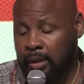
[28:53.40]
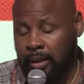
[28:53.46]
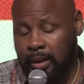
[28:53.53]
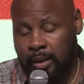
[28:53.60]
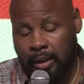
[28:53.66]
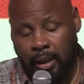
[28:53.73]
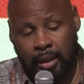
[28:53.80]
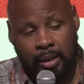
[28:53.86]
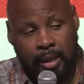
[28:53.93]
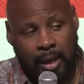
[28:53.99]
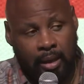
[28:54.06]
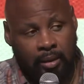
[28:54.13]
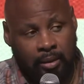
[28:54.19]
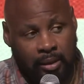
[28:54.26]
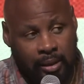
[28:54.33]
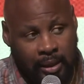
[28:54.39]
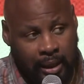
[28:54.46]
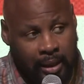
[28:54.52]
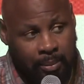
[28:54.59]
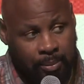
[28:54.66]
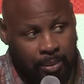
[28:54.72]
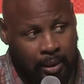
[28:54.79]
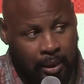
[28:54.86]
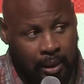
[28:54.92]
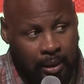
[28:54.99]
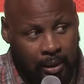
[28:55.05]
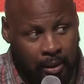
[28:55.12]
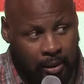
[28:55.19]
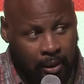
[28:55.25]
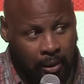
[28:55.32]
To dig down deep
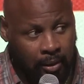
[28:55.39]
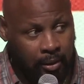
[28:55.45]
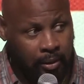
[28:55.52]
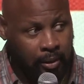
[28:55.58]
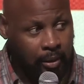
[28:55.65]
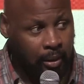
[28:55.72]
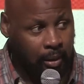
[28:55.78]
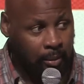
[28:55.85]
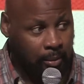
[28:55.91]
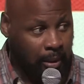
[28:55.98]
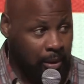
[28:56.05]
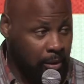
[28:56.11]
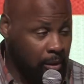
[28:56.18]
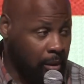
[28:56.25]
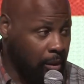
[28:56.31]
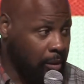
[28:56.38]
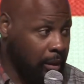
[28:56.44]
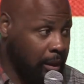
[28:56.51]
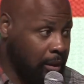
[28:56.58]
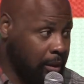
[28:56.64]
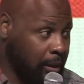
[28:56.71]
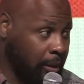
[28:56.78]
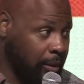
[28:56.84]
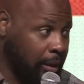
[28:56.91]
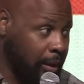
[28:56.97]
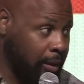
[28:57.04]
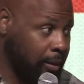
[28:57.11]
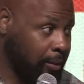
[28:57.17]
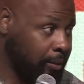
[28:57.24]
in the dirt means you're going to get dirty.